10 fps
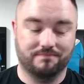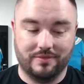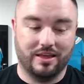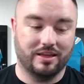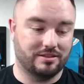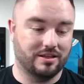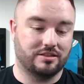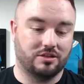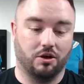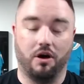It, it's,
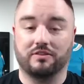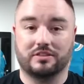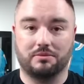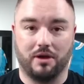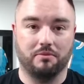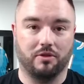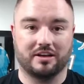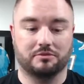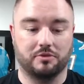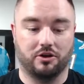you know, obviously my luck has
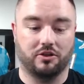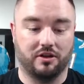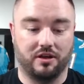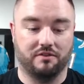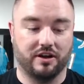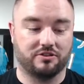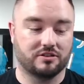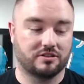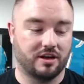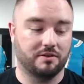been on the veteran
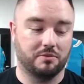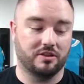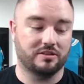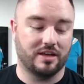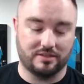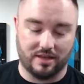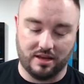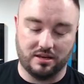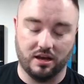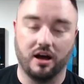side of it, but this has a
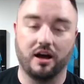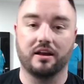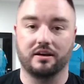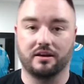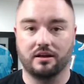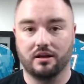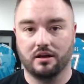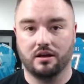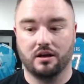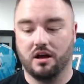ton
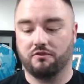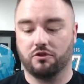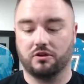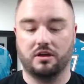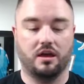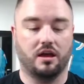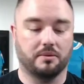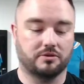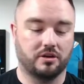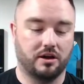of rookie
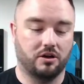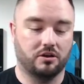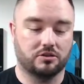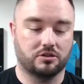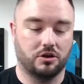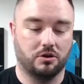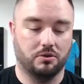upside also.